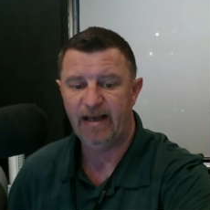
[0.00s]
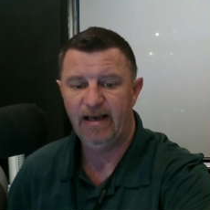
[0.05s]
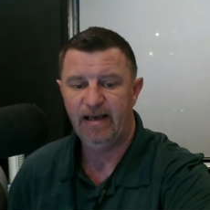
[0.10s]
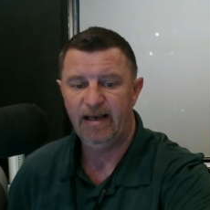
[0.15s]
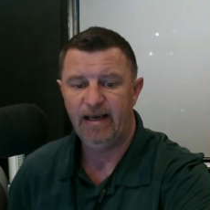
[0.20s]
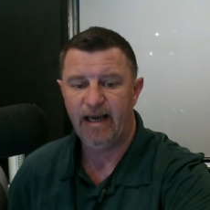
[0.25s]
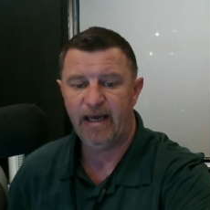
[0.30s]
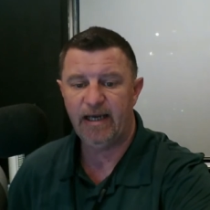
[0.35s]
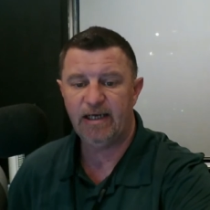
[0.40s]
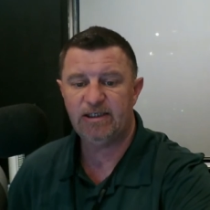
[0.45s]

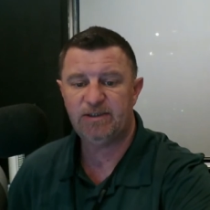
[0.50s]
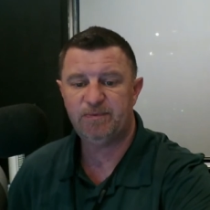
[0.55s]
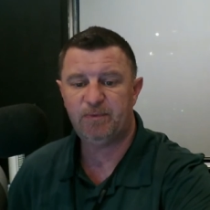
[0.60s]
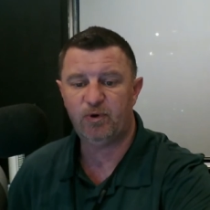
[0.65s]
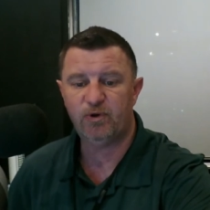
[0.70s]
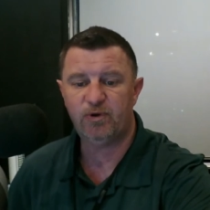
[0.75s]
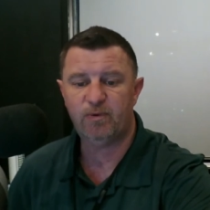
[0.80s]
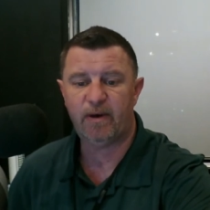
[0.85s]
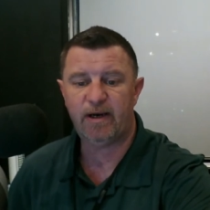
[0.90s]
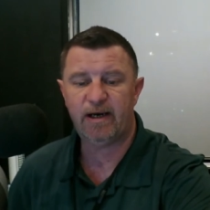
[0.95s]
And in
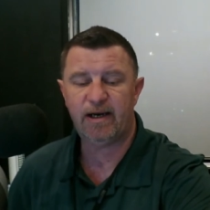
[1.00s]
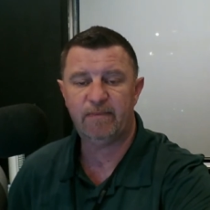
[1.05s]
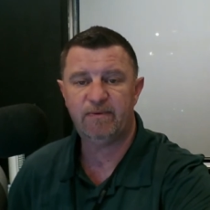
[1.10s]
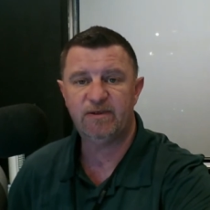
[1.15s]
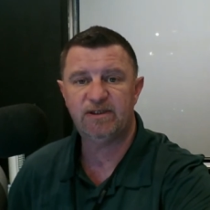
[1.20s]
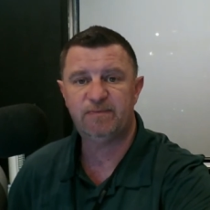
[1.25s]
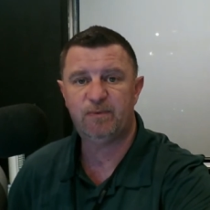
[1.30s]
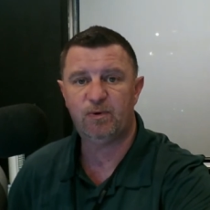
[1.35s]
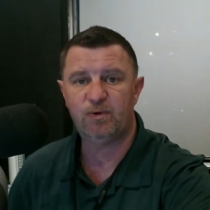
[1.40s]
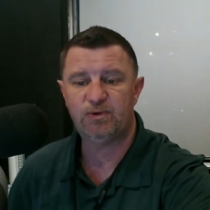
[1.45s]
sport, the
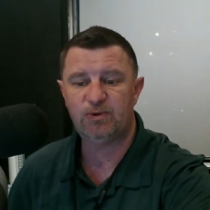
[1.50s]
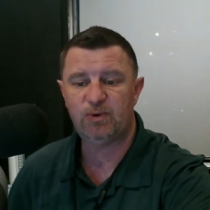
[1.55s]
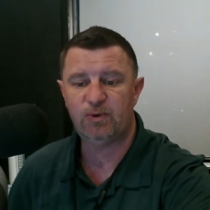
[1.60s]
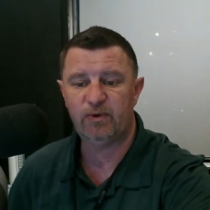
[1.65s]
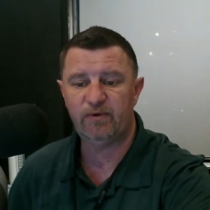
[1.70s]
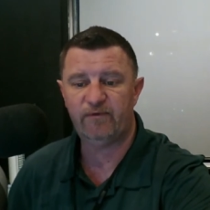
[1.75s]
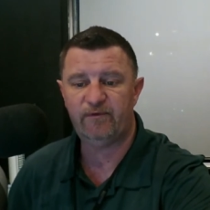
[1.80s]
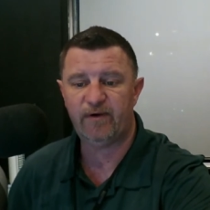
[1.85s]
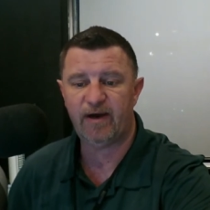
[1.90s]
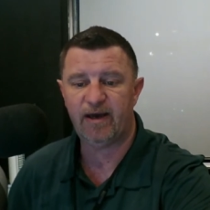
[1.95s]
Wairarapa Sports Hall
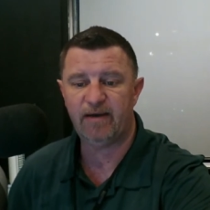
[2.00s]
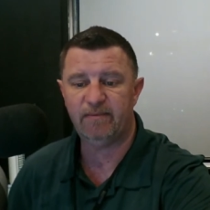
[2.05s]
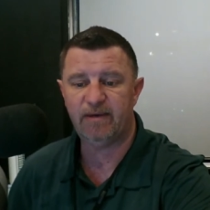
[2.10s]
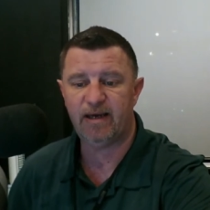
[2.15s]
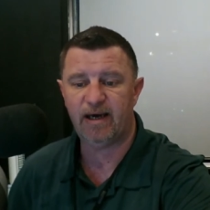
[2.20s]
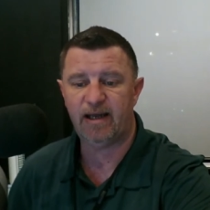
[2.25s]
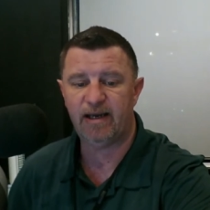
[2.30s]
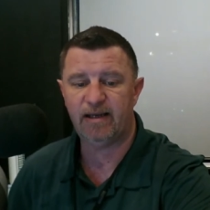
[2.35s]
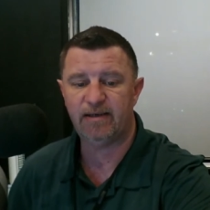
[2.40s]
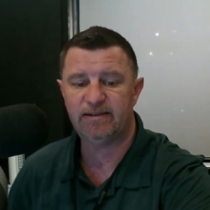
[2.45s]
of Fame
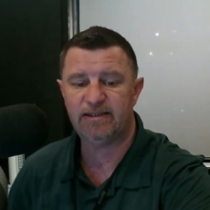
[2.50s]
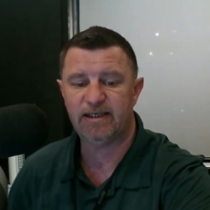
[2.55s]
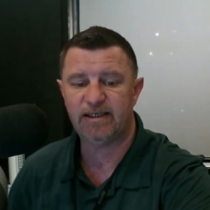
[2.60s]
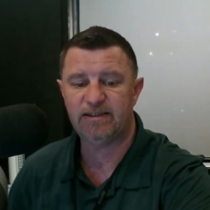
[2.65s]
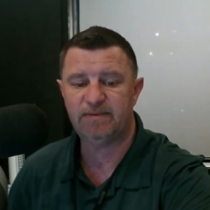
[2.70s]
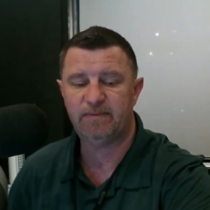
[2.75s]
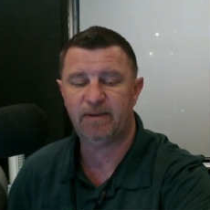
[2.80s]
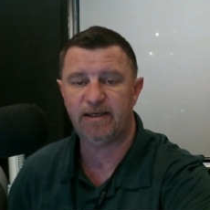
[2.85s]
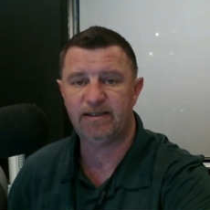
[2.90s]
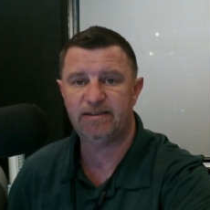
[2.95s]
gala
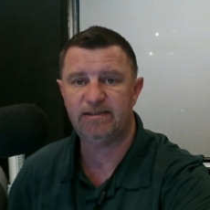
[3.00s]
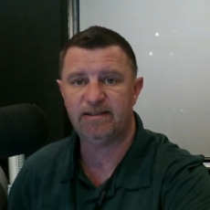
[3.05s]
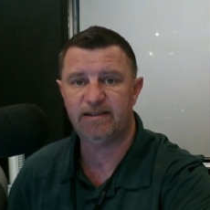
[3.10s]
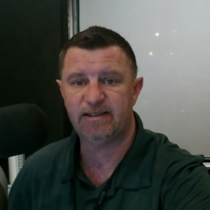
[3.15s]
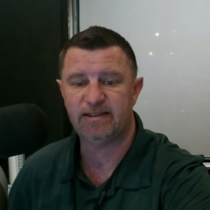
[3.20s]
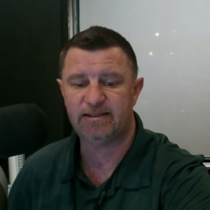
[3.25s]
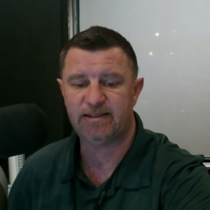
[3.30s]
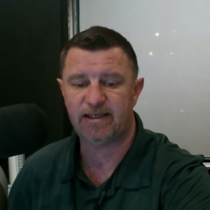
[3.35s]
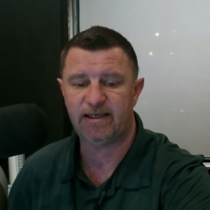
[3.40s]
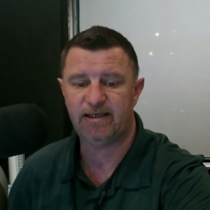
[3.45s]
takes place
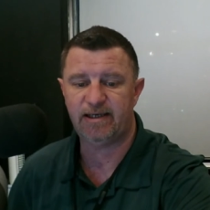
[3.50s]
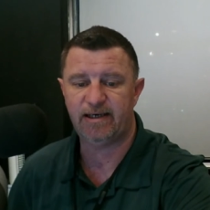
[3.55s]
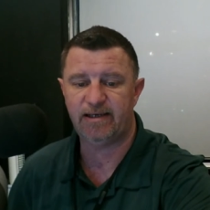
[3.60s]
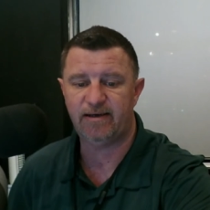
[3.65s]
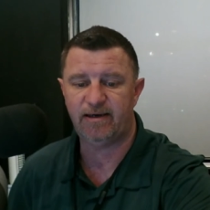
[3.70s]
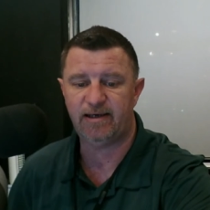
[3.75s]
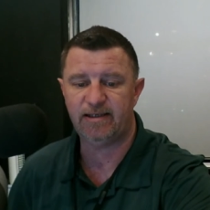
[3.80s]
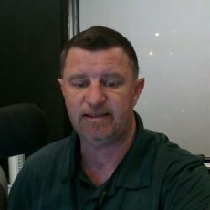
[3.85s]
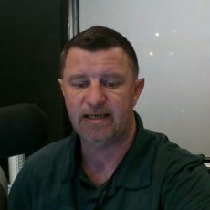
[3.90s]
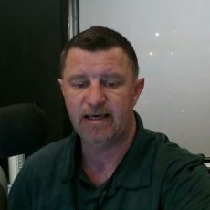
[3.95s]
this Saturday
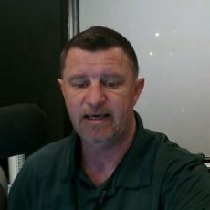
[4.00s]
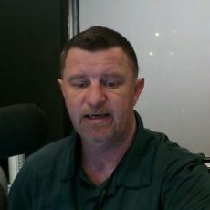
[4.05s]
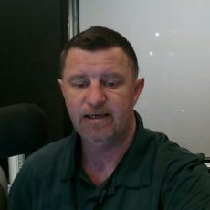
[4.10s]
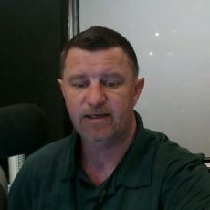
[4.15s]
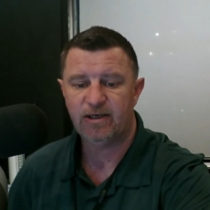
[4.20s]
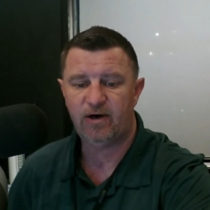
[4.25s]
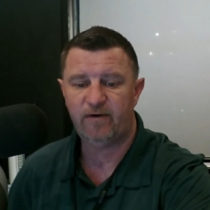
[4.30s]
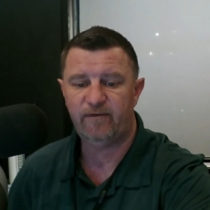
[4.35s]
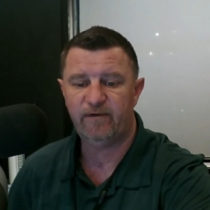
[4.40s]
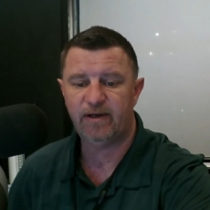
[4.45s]
night.
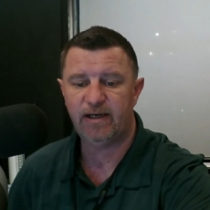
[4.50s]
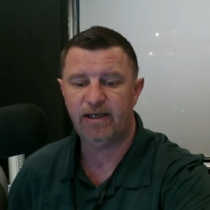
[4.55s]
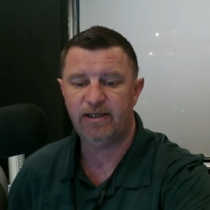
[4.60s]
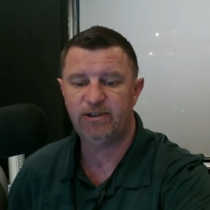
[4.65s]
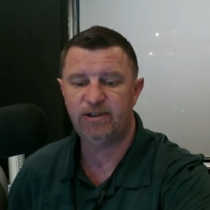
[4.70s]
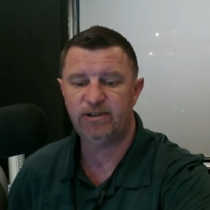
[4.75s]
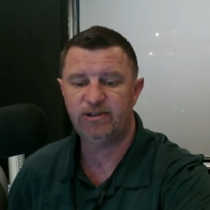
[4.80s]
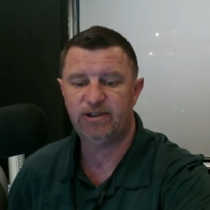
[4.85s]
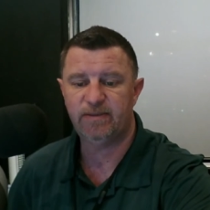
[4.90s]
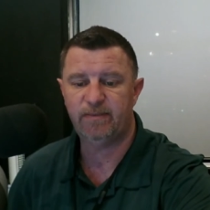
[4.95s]
Golfing
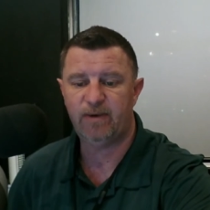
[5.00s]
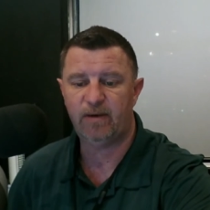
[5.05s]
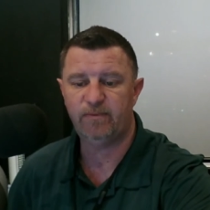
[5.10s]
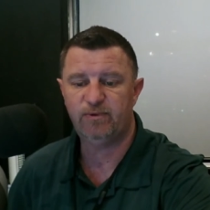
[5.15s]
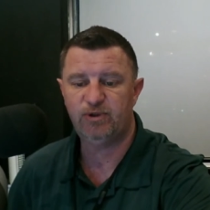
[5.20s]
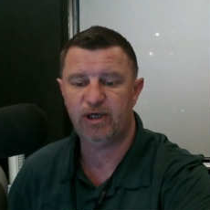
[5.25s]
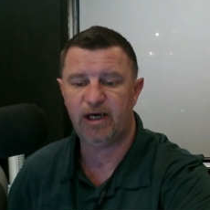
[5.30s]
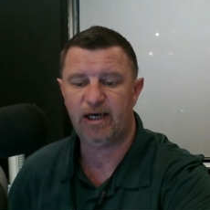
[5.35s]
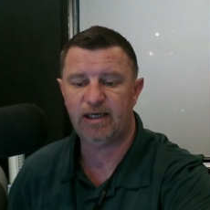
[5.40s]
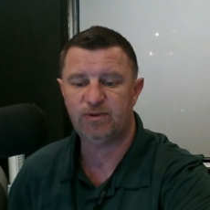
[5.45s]
legend Sir Bob
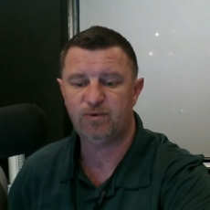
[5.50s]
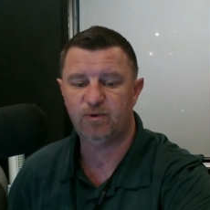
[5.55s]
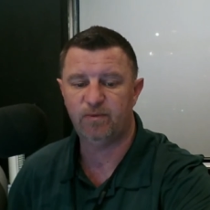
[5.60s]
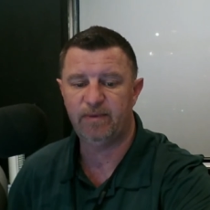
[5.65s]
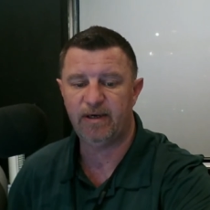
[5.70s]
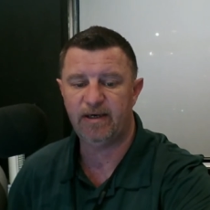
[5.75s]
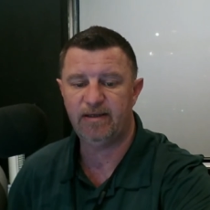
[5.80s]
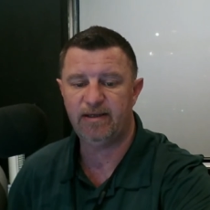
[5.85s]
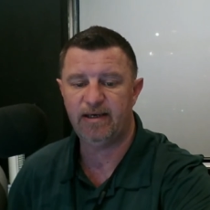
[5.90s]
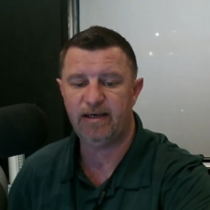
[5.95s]
Charles will
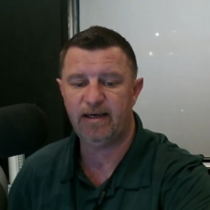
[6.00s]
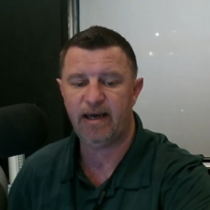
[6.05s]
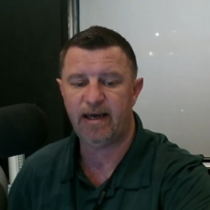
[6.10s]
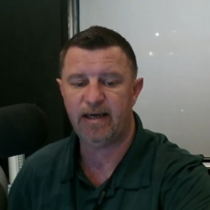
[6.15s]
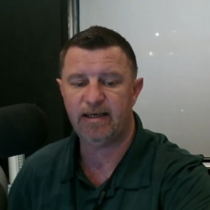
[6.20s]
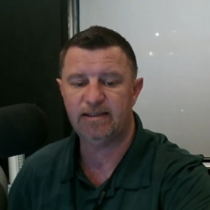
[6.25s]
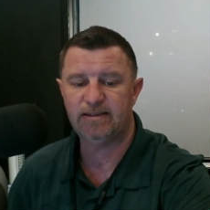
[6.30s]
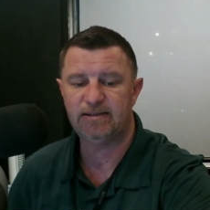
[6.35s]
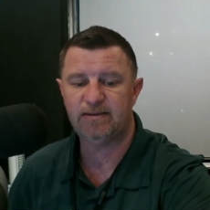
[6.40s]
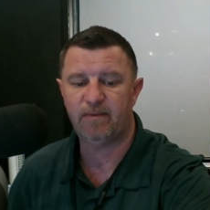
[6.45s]
be there
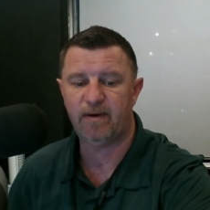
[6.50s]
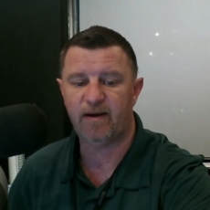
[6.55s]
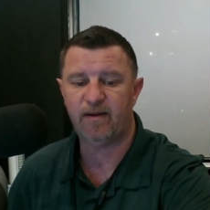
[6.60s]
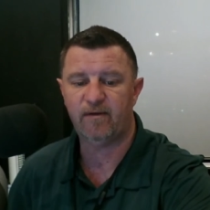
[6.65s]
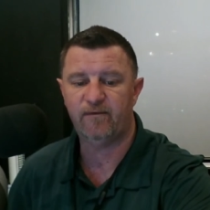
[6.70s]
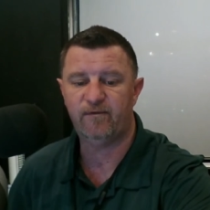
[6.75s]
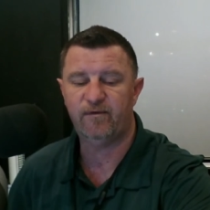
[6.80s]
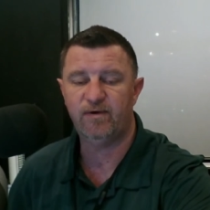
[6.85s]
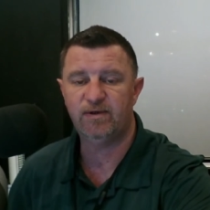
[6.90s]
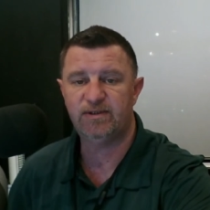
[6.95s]
as one of
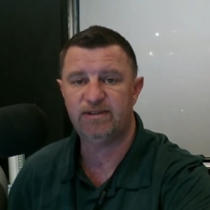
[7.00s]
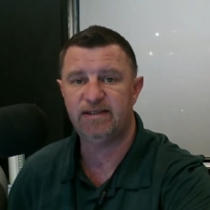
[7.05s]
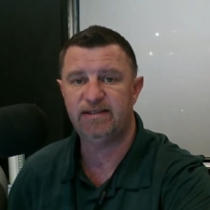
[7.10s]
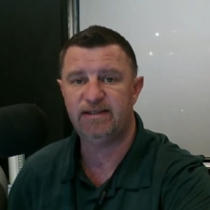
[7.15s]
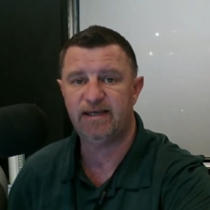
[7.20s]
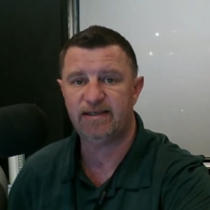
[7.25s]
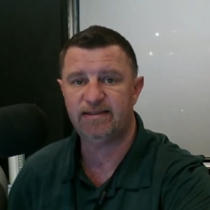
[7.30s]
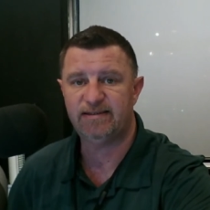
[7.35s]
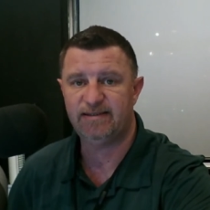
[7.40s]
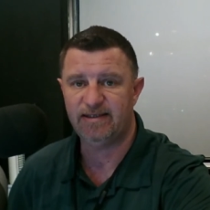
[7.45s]
the first
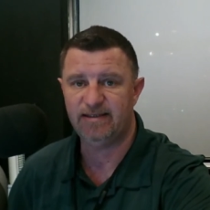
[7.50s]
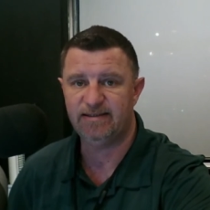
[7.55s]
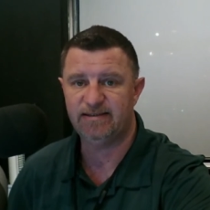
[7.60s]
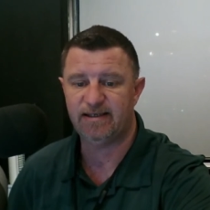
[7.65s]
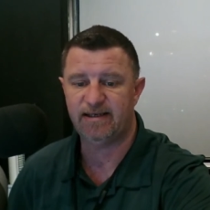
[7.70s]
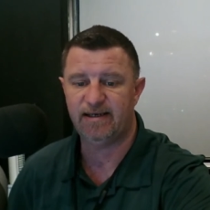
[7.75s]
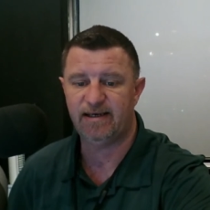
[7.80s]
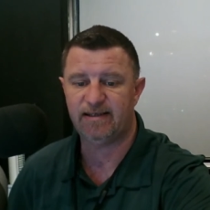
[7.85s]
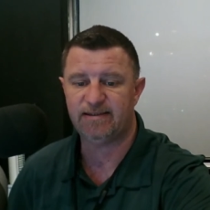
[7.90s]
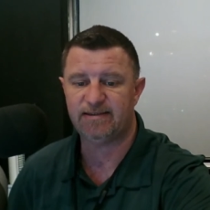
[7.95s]
inductees
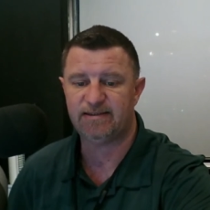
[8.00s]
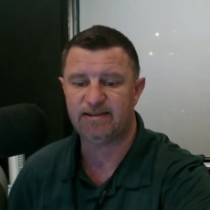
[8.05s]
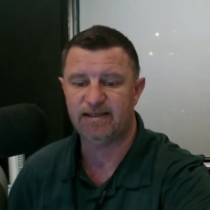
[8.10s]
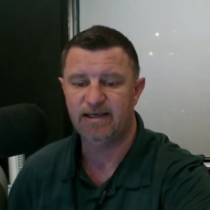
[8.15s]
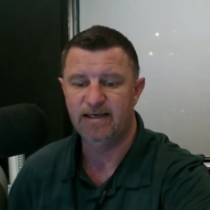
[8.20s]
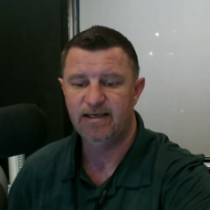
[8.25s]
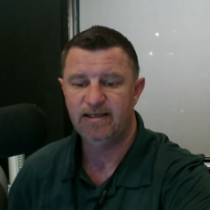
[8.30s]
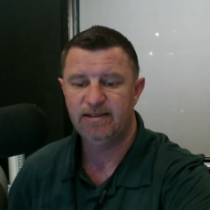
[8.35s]
announced.